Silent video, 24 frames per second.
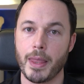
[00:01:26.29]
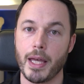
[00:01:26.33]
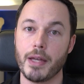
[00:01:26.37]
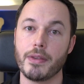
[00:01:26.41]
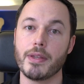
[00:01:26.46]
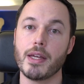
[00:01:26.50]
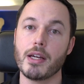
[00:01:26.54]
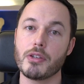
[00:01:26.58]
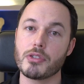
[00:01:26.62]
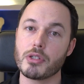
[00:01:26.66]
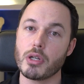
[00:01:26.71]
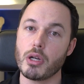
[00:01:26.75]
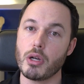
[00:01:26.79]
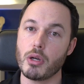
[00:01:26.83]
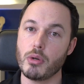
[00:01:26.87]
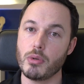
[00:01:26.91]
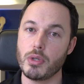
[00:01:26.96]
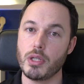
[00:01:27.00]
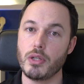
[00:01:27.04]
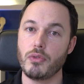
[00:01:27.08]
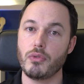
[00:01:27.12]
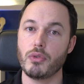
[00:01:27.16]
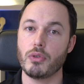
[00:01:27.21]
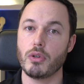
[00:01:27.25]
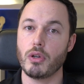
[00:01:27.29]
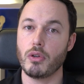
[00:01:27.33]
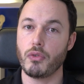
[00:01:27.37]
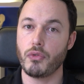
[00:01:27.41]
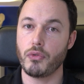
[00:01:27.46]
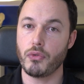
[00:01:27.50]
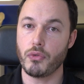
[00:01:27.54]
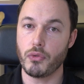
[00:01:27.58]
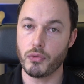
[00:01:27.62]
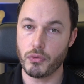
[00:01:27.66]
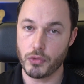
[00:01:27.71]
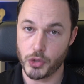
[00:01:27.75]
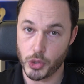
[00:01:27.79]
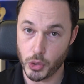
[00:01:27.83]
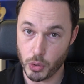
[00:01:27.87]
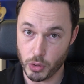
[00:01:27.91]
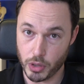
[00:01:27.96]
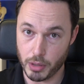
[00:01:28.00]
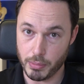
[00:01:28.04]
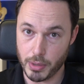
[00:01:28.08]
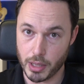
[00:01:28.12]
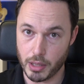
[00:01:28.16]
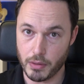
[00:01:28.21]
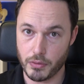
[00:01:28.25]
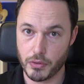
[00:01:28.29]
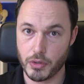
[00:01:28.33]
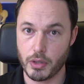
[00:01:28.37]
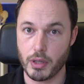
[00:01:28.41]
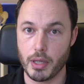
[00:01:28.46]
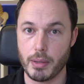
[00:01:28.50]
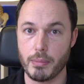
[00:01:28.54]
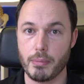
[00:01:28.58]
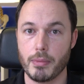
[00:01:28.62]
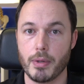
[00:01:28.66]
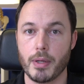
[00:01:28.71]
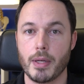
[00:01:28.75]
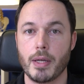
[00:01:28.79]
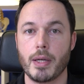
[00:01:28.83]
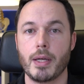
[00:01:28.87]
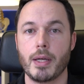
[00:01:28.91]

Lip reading: and that's only for a short amount of time.